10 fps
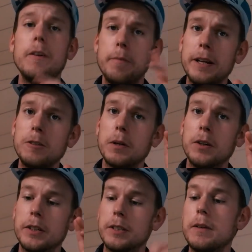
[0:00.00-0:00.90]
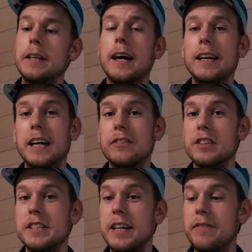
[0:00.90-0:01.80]
The billboard,
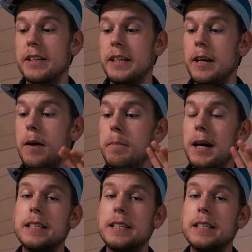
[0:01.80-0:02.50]
970 by